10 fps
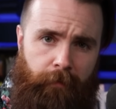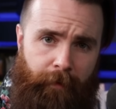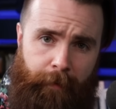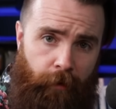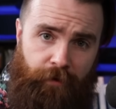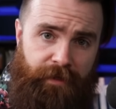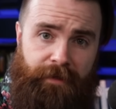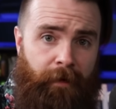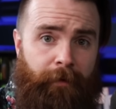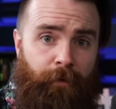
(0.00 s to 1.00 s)
Maybe they
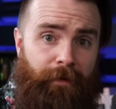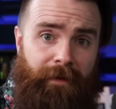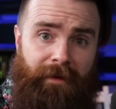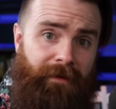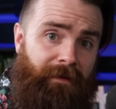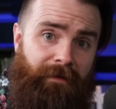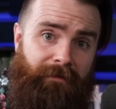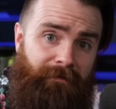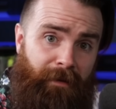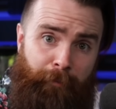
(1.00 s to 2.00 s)
posted something with a,
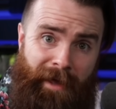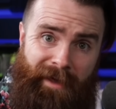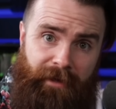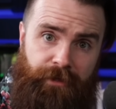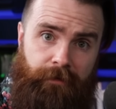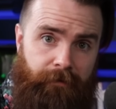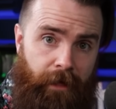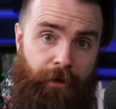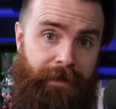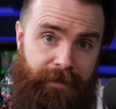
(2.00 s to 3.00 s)
uh, a badge
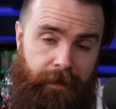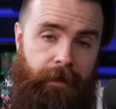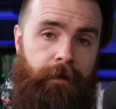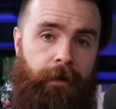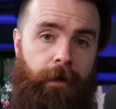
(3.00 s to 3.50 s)
that you can see.